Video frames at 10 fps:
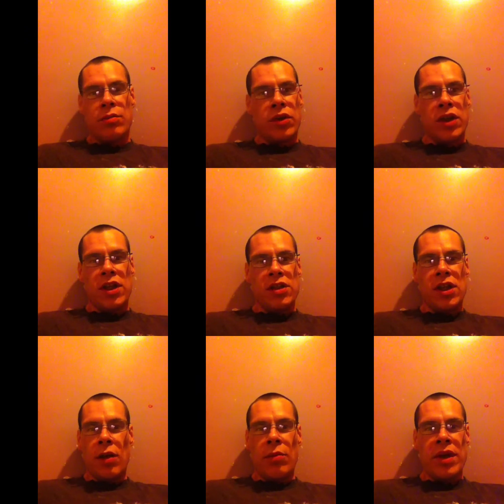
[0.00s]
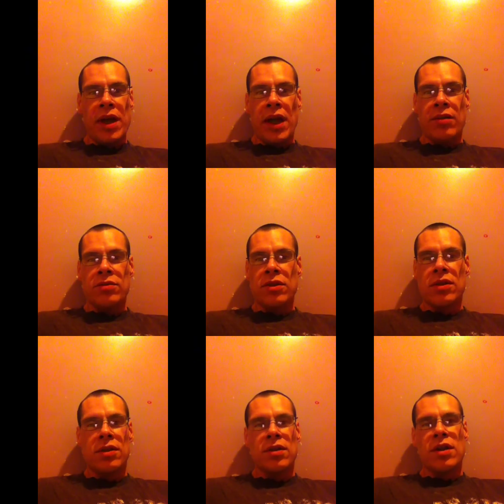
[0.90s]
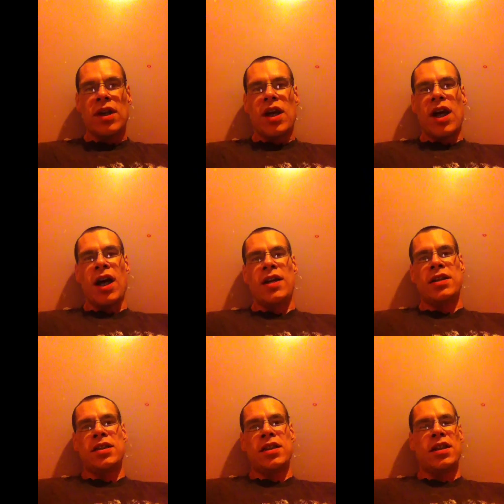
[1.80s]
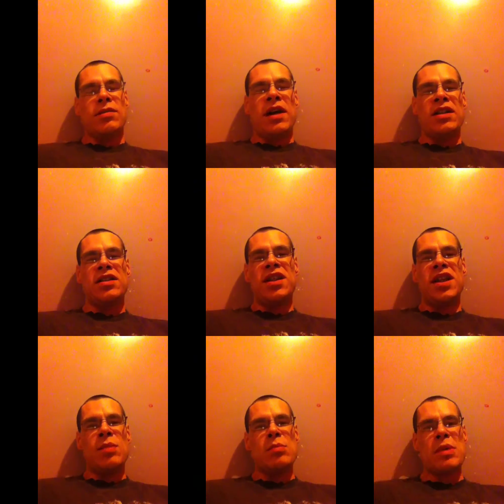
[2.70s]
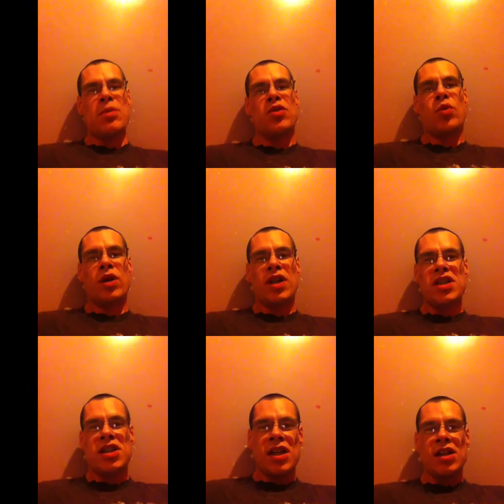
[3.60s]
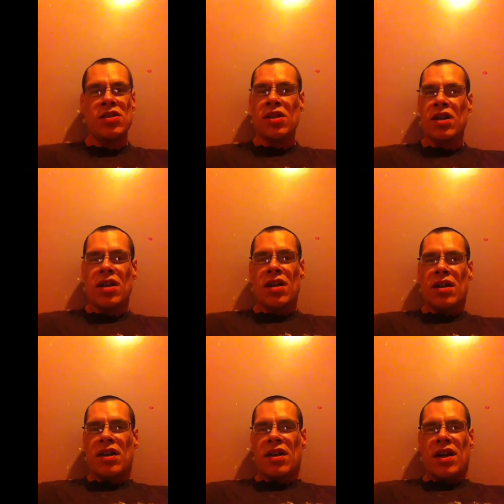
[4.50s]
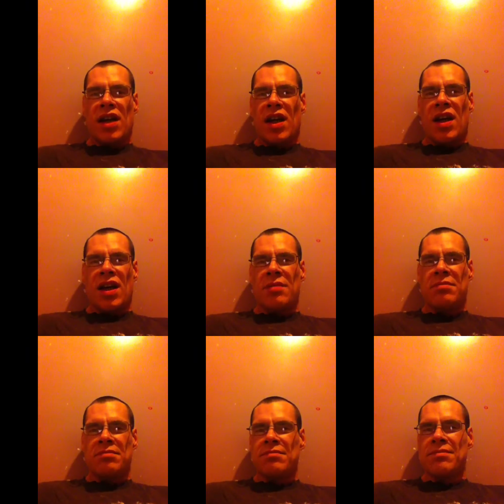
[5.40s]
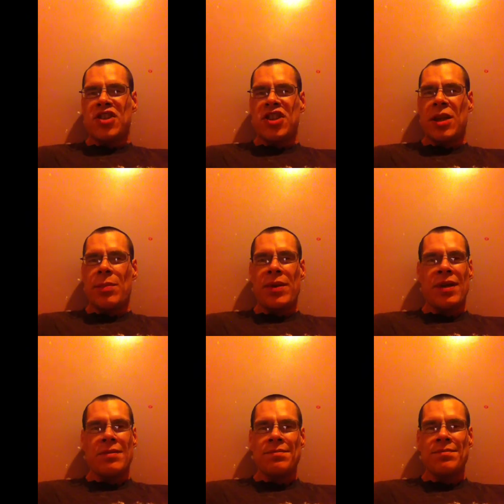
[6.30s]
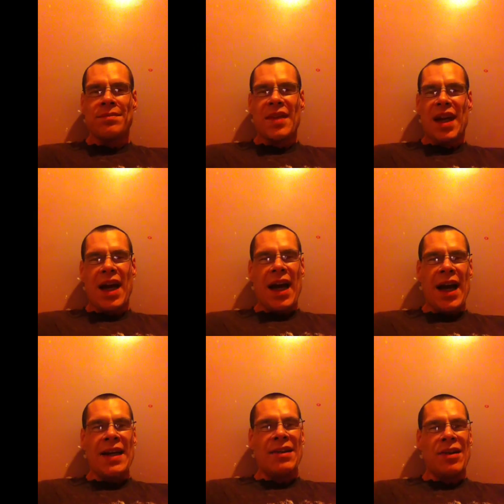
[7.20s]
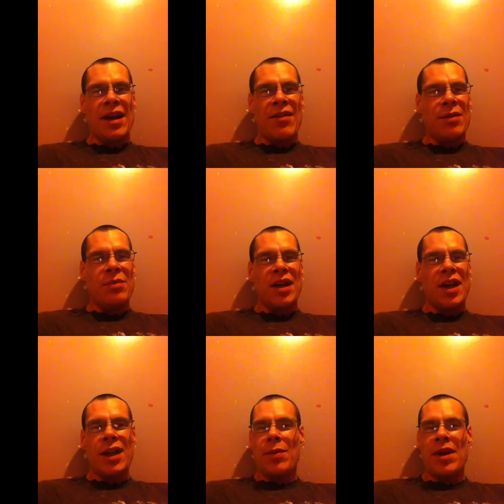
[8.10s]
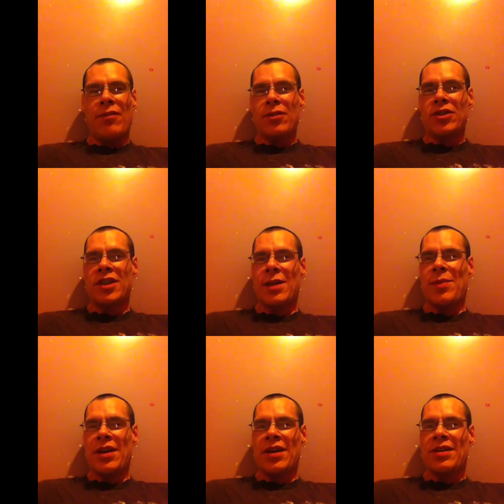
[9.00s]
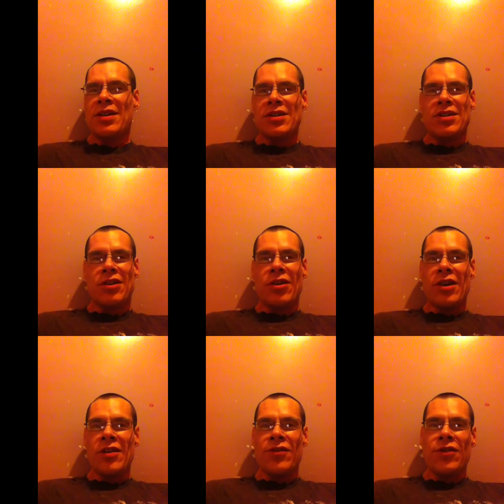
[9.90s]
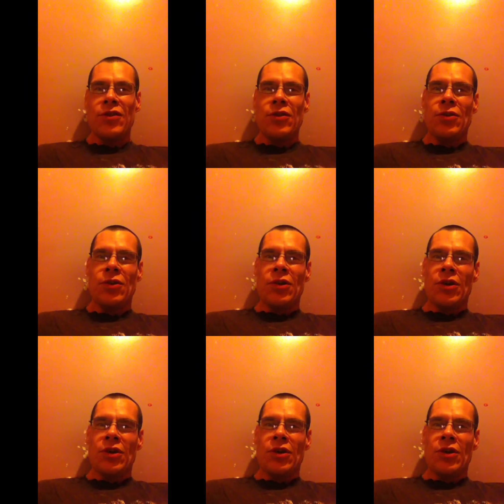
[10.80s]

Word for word: please help me out. i just need about 10, maybe 20 seeds. And shipping, I don't have the money to pay for shipping. So if you